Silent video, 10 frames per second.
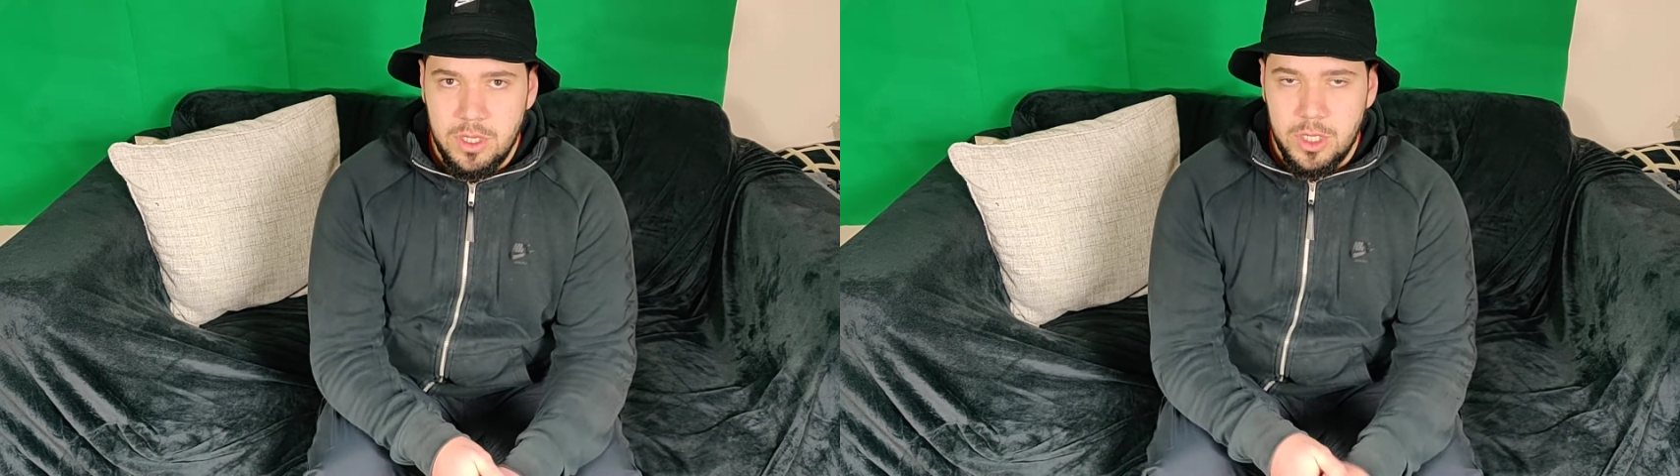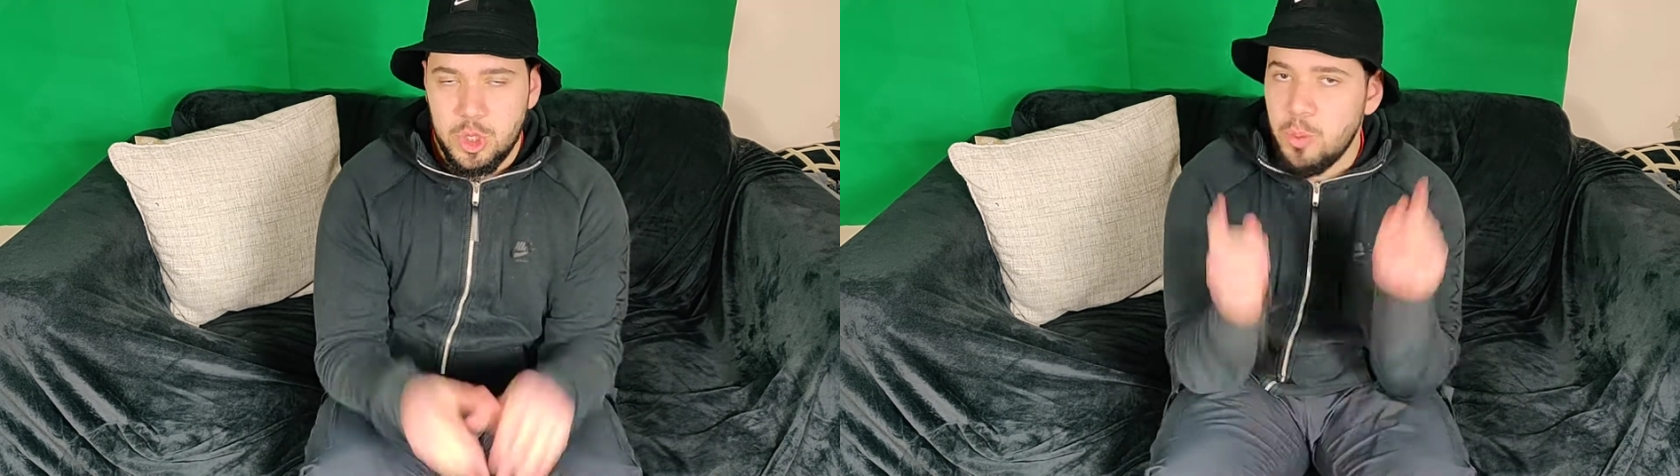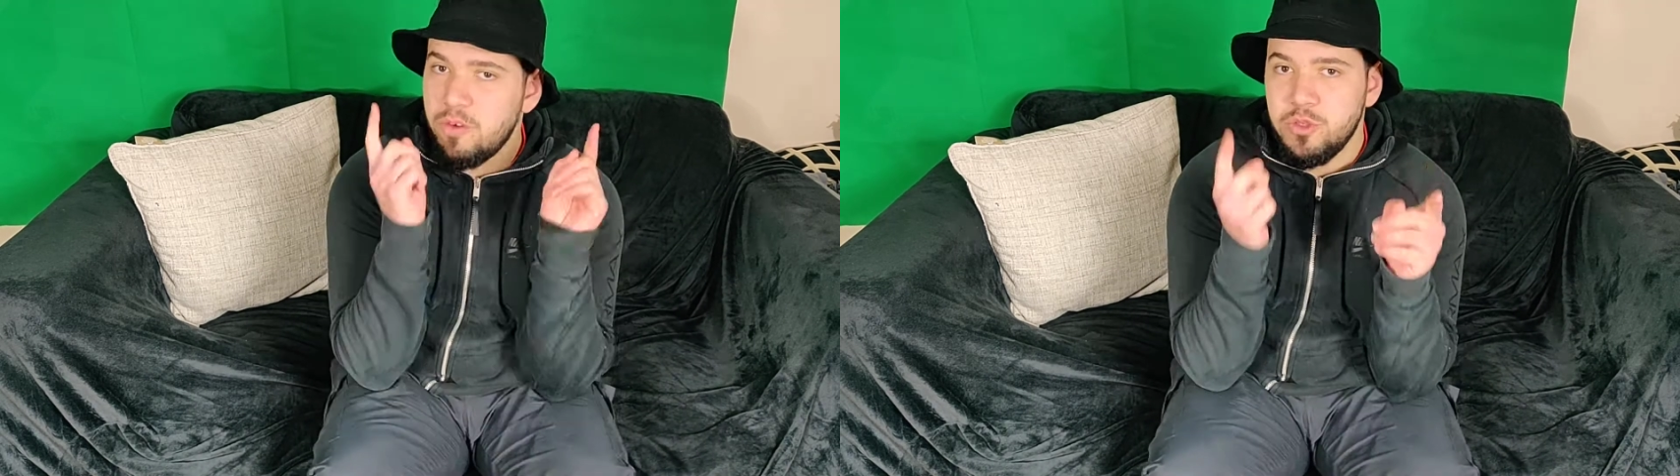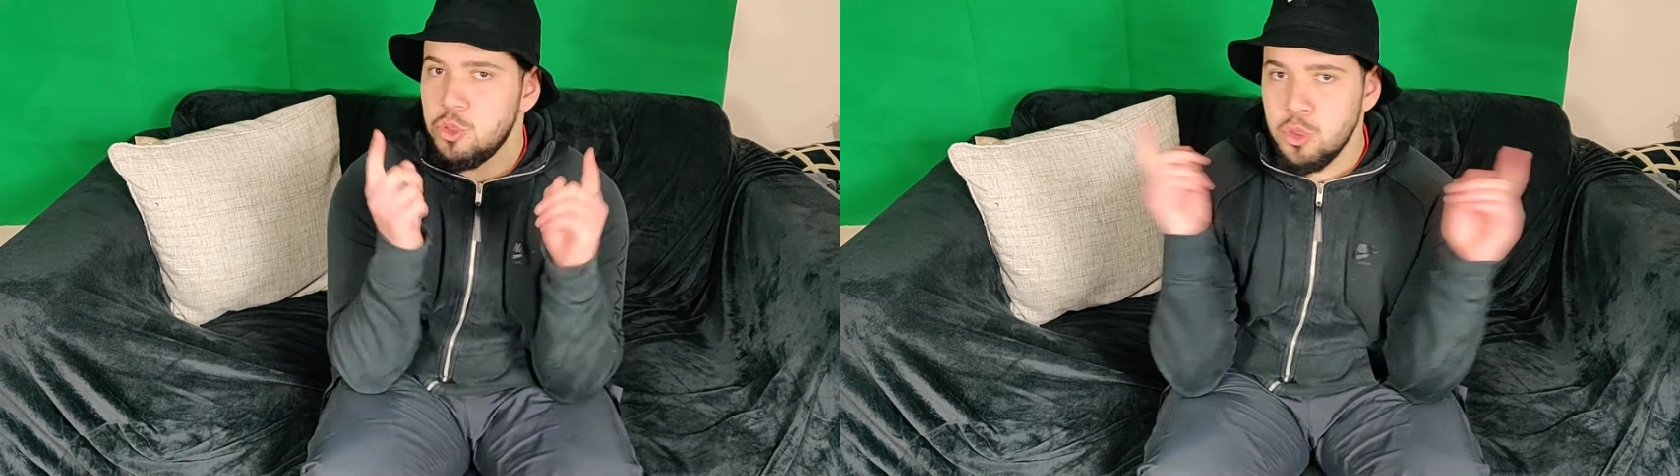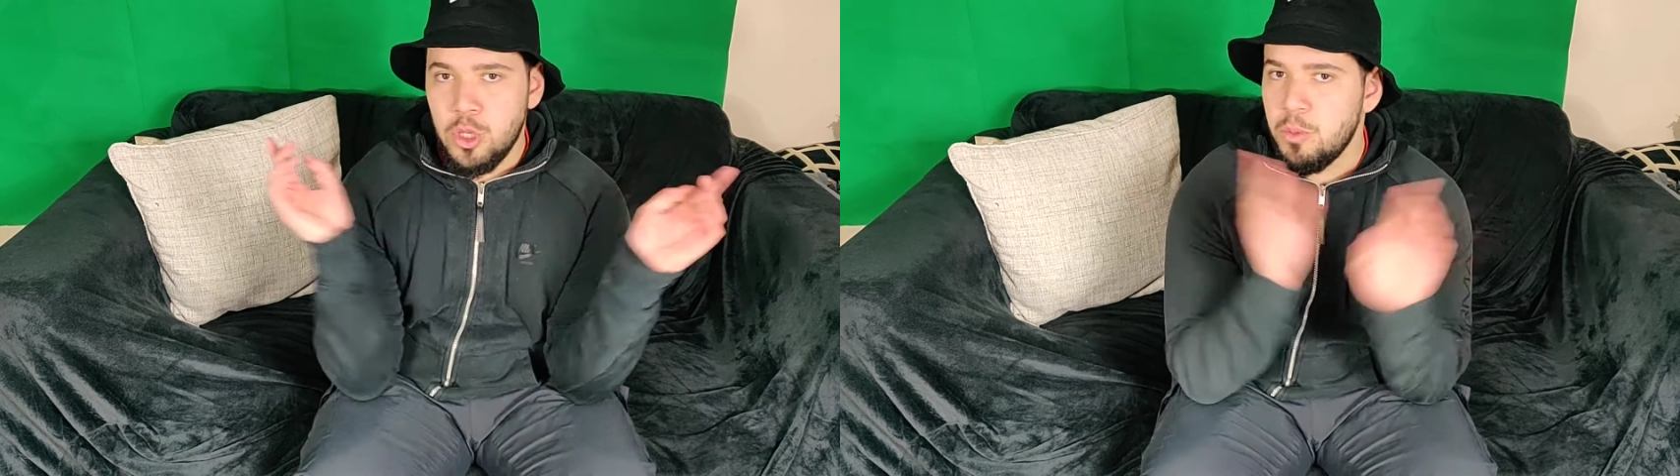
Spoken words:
Some of you,